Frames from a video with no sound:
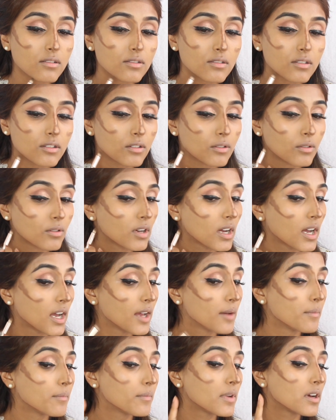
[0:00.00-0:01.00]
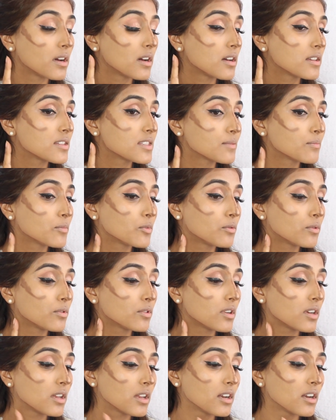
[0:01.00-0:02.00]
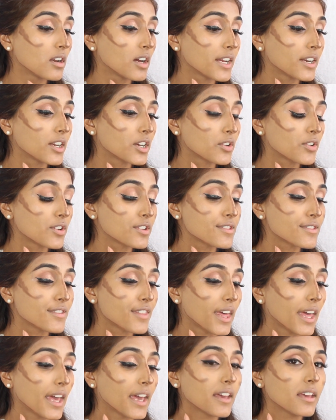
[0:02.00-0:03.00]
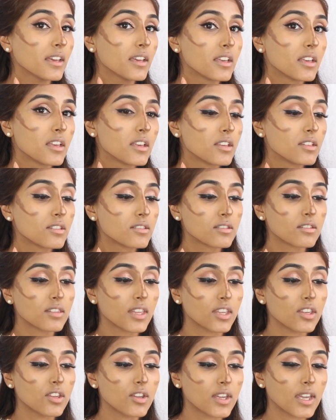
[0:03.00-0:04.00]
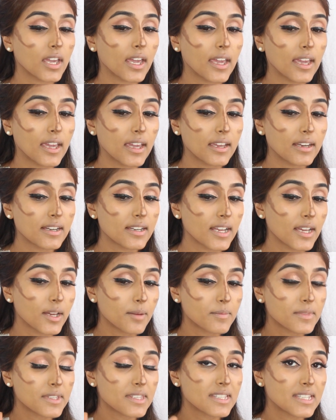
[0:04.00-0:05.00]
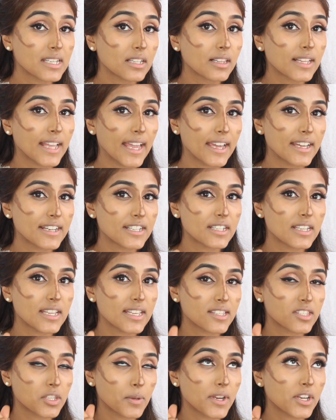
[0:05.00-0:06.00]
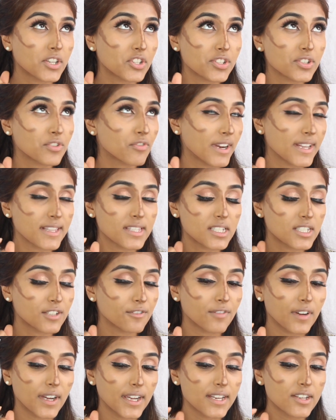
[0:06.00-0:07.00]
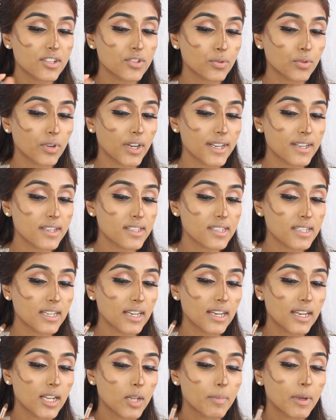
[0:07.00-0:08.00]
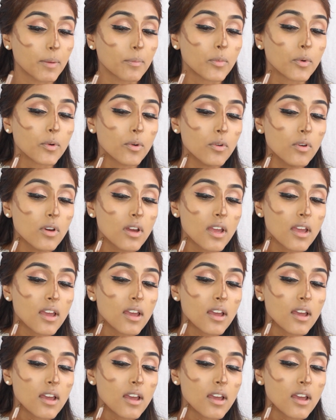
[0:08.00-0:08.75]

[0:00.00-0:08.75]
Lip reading: do a small line across there so that you can still get it, so it just creates a defined jawline still a little bit more.